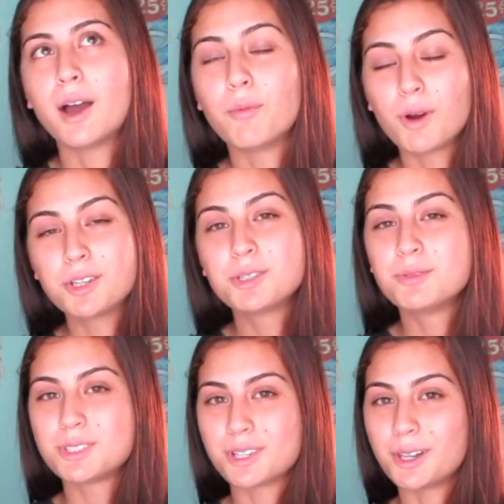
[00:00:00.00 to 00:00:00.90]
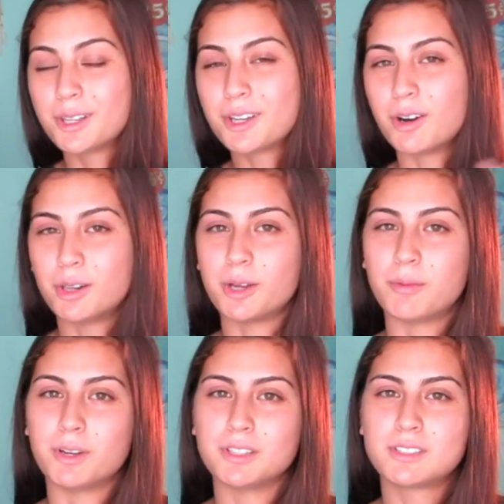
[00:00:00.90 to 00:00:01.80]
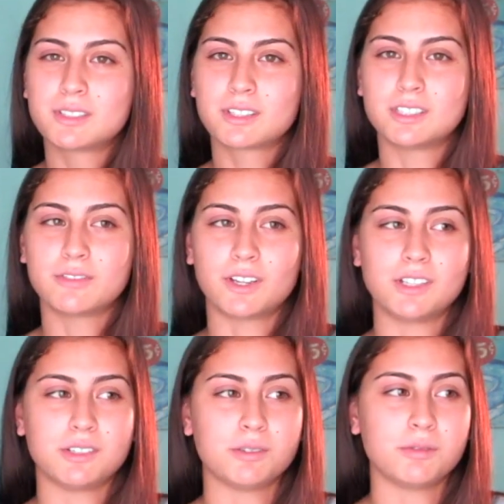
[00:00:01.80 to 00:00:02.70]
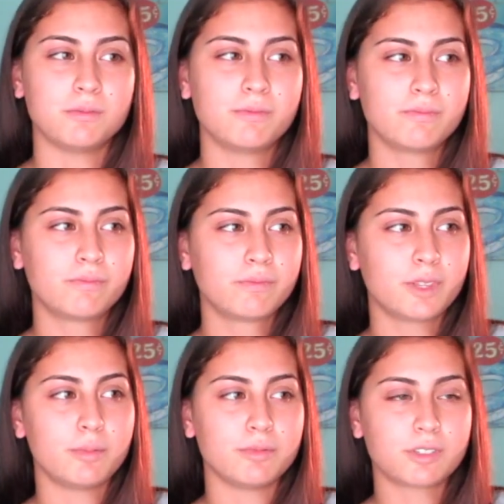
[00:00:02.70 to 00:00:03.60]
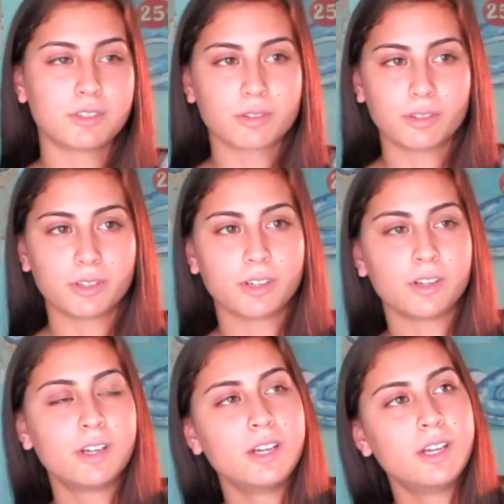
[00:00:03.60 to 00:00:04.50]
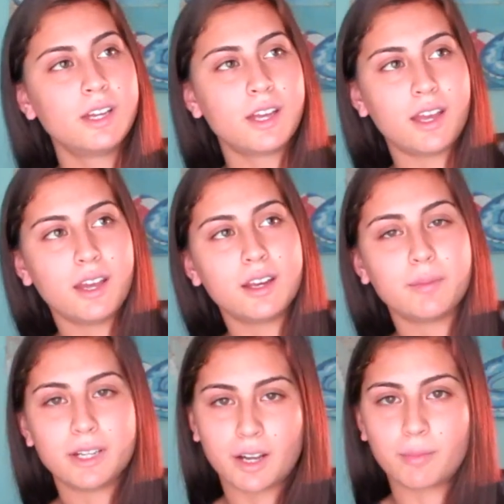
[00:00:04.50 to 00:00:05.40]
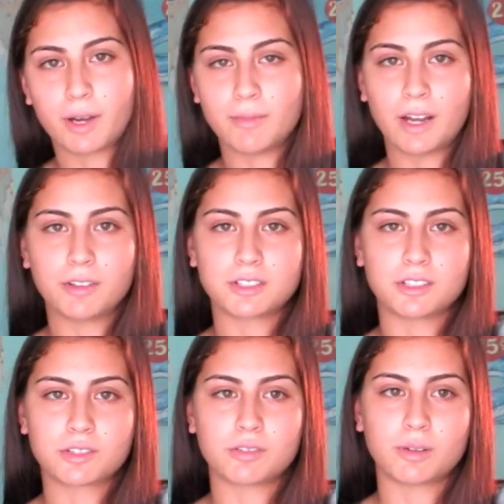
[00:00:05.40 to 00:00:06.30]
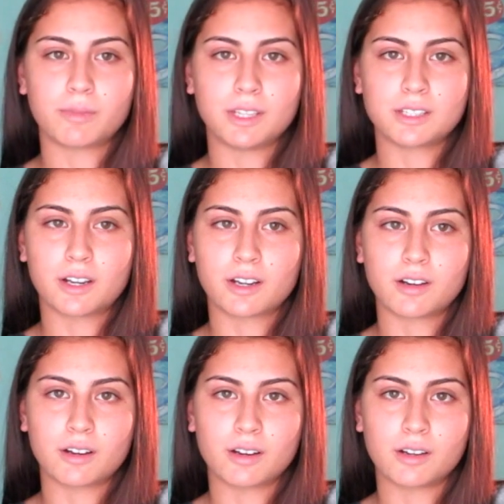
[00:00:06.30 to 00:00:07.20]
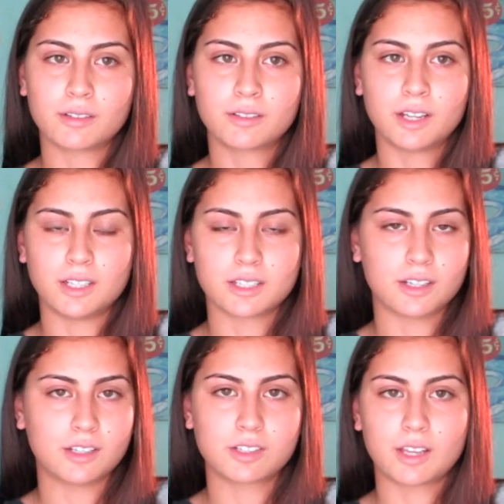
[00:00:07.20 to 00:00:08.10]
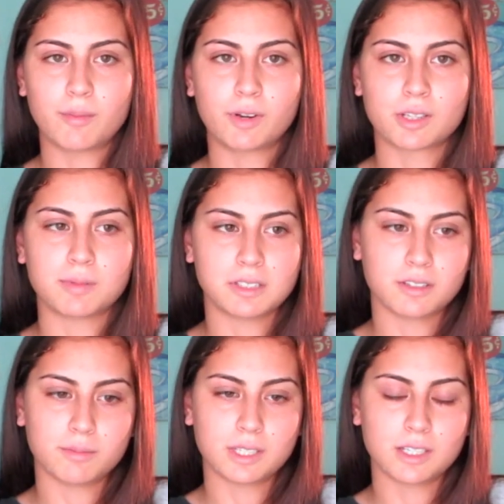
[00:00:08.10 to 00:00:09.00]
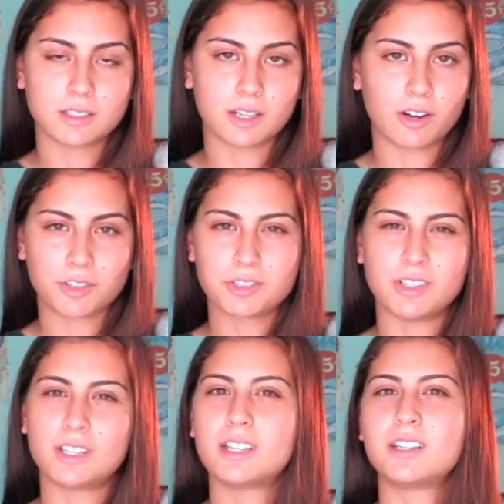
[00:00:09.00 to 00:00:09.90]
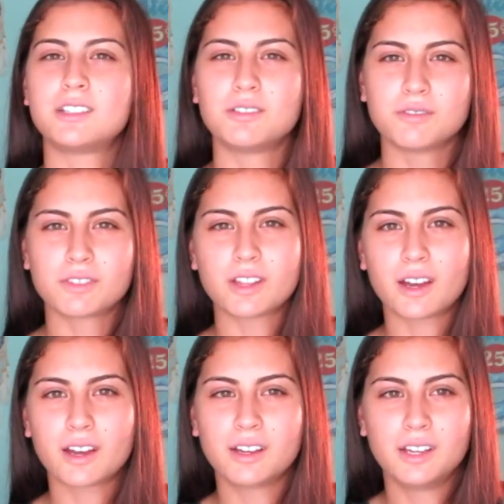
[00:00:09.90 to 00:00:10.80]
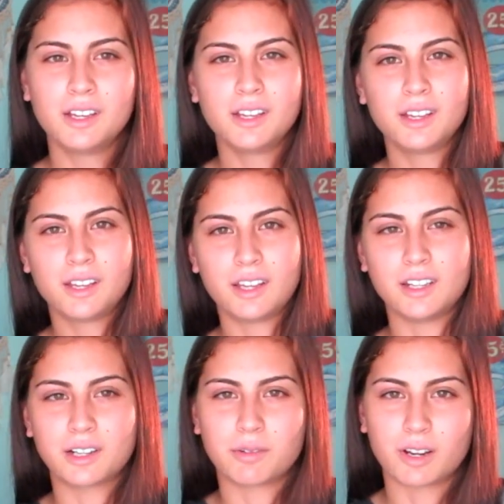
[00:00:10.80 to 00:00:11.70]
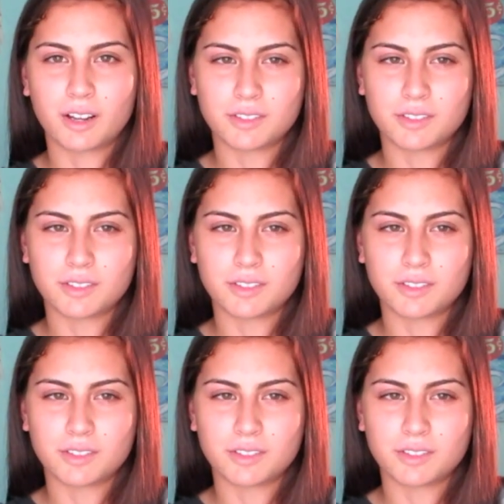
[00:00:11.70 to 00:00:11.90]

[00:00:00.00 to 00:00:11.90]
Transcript: I want to install it all at once, because if I do the boost controller and my downpipe now, it's gonna screw up the entire car, and it's gonna just get more expensive because I also need to get it tuned for that. and I don't want to